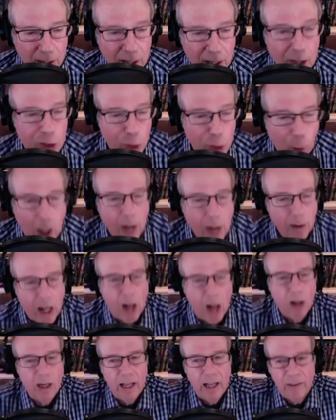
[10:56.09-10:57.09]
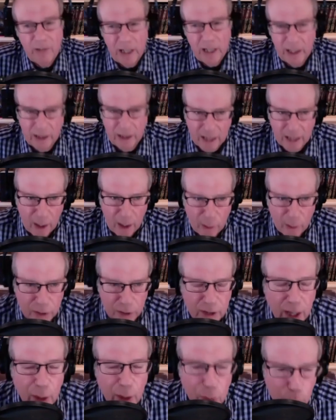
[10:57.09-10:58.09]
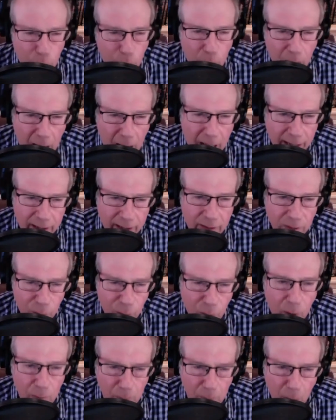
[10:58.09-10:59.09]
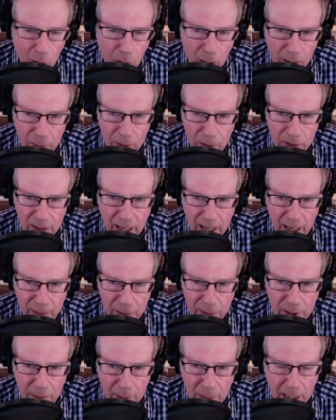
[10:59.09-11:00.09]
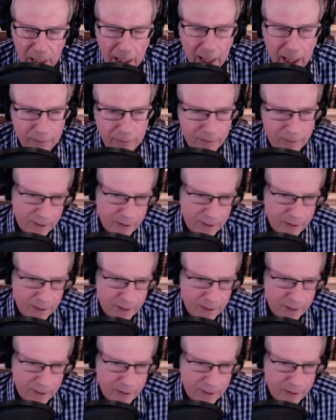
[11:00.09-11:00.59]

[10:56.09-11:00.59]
So I'll, I'll leave it at those. Those were like remarkable times in my life.